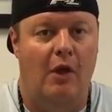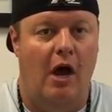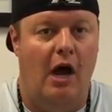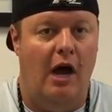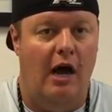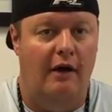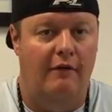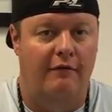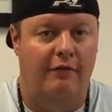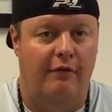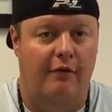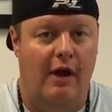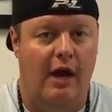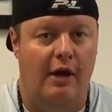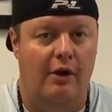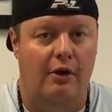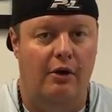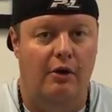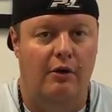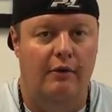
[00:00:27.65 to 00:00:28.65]
off
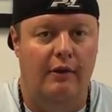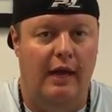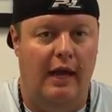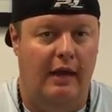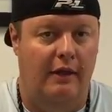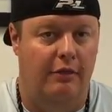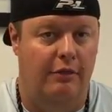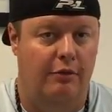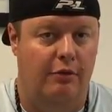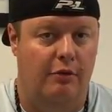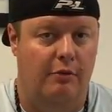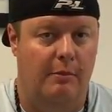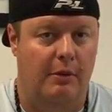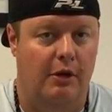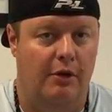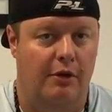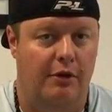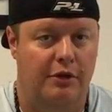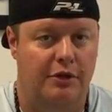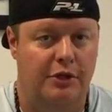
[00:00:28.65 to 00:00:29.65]
throttle and through the
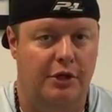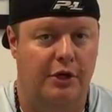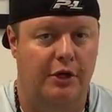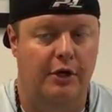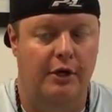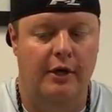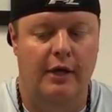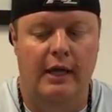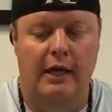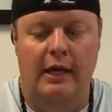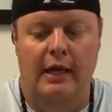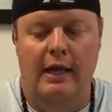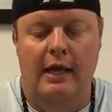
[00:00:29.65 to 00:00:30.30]
middle of the turn.